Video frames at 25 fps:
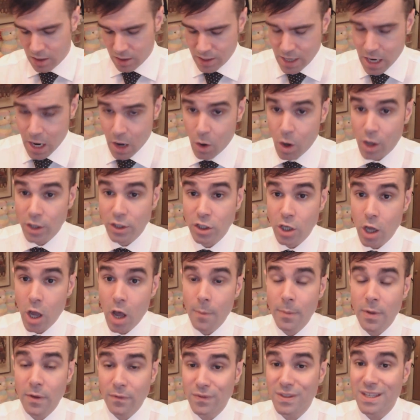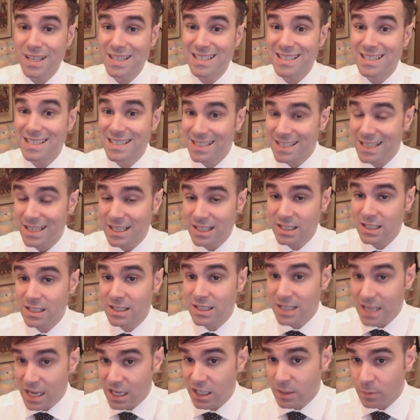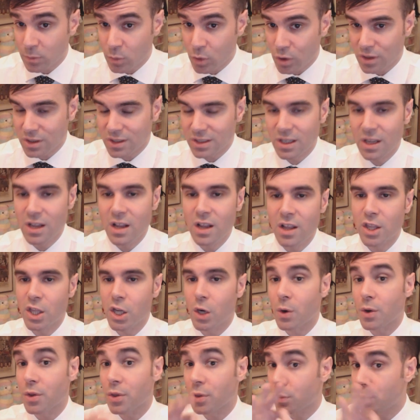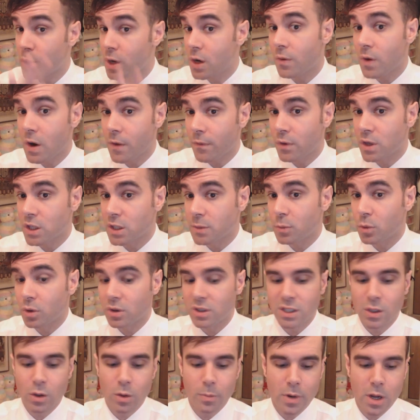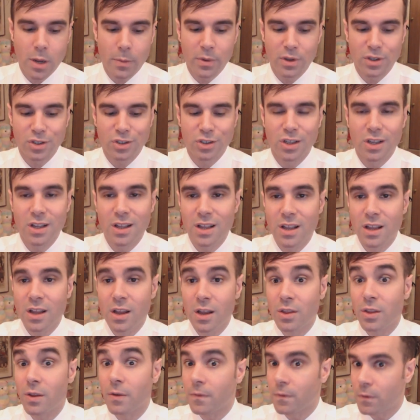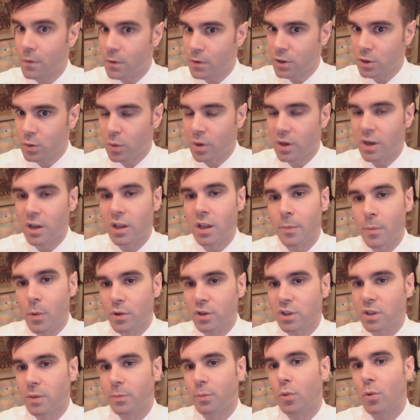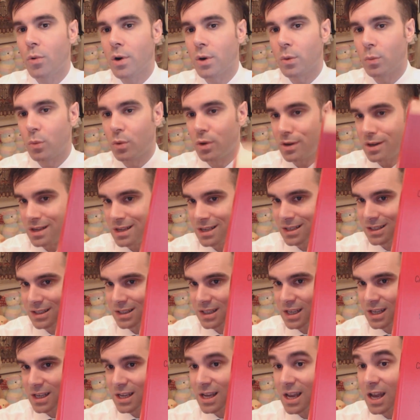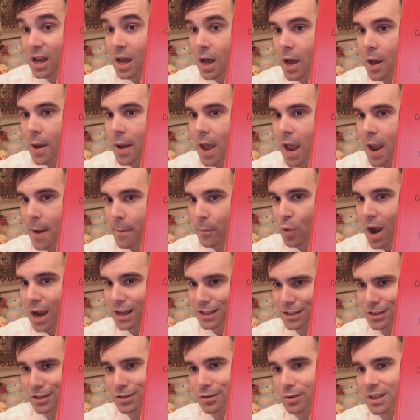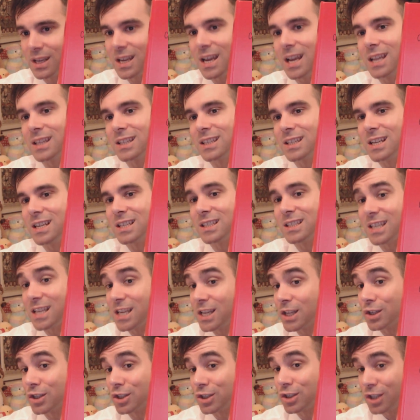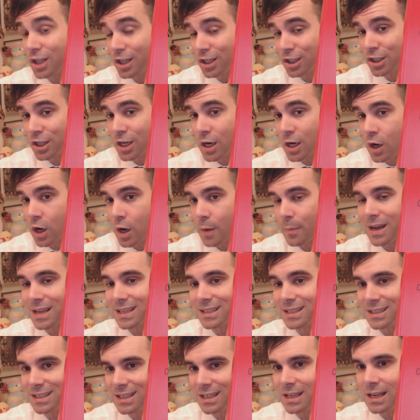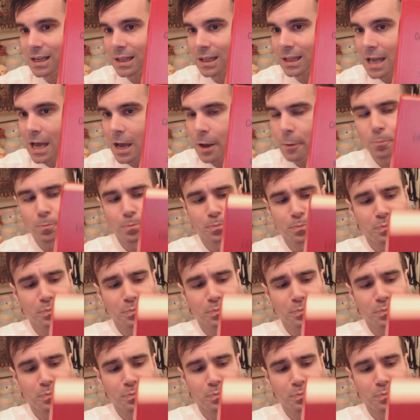Now, on top of these 6 textbooks, there are 3 reference books that were published. The first one, and the most important one, is A Practical Cantonese English Dictionary by Sidney Lau.